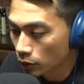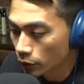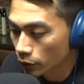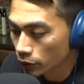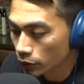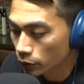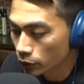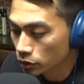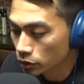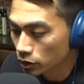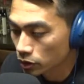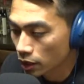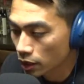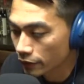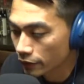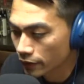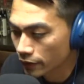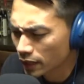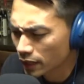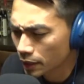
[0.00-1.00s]
going through
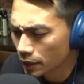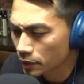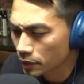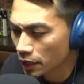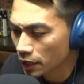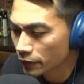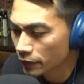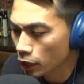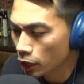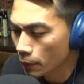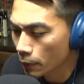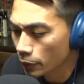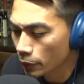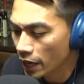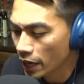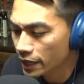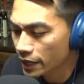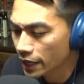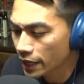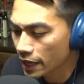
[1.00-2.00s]
stuff, and like I'm not even
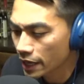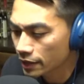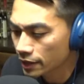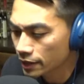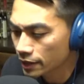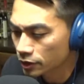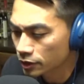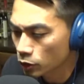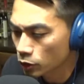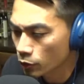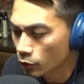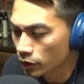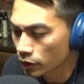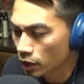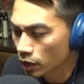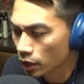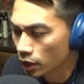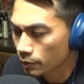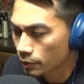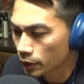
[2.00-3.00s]
comprehending anything that's
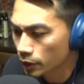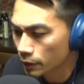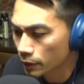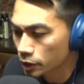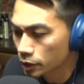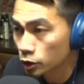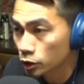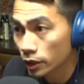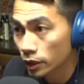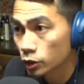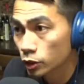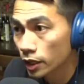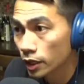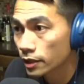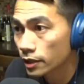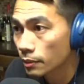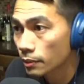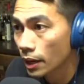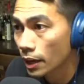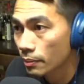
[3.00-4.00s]
going on, but I'm just
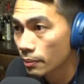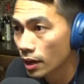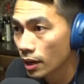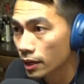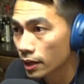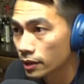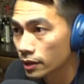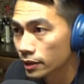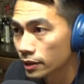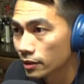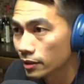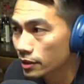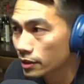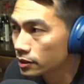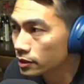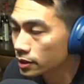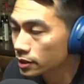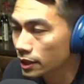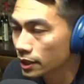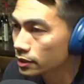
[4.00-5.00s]
trying to numb my mind. You know,
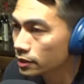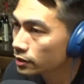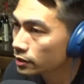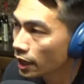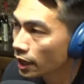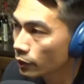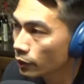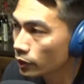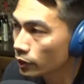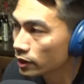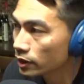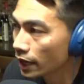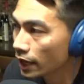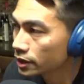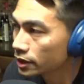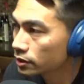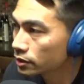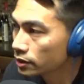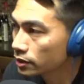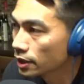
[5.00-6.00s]
they're just like, dude,
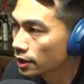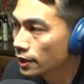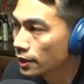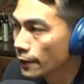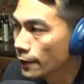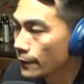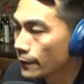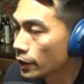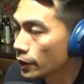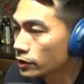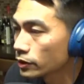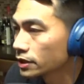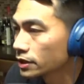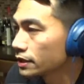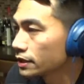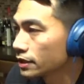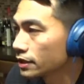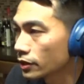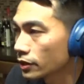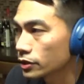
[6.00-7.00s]

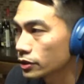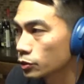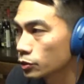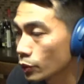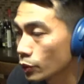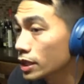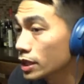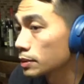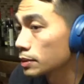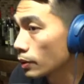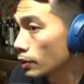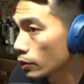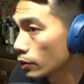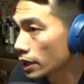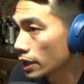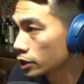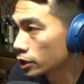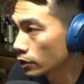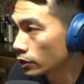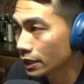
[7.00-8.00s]
there's weeks, bro,
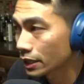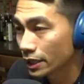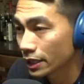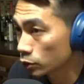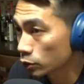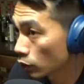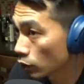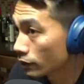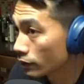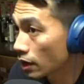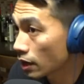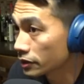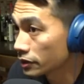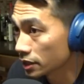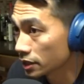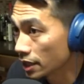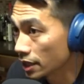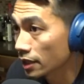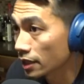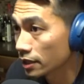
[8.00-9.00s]
when I train like 12
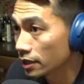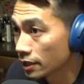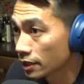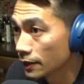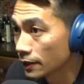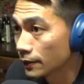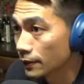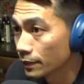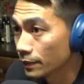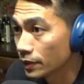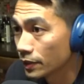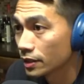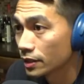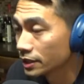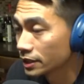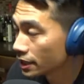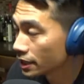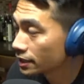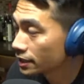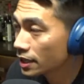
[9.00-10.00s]
hours a day. Shit.
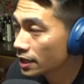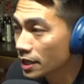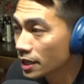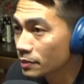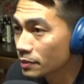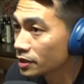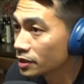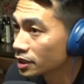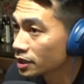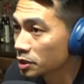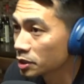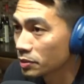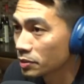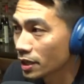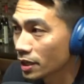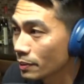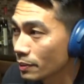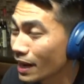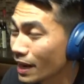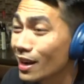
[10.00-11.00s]
6 a.m. to 6
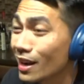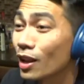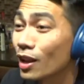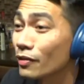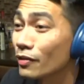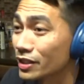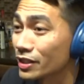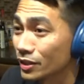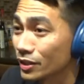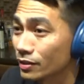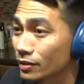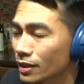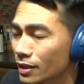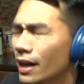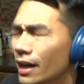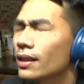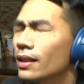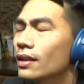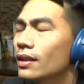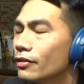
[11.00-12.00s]
p.m. And I love it, dude.
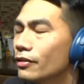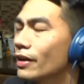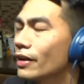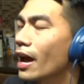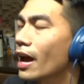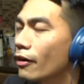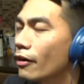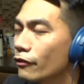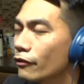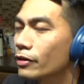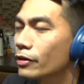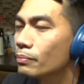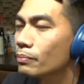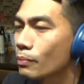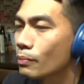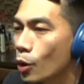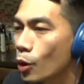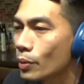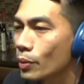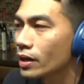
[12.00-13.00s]
I love every
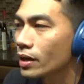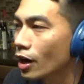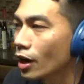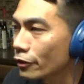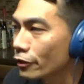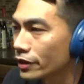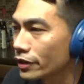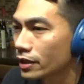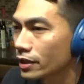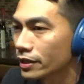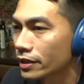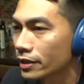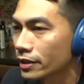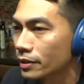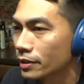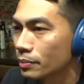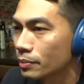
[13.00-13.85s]
moment of it.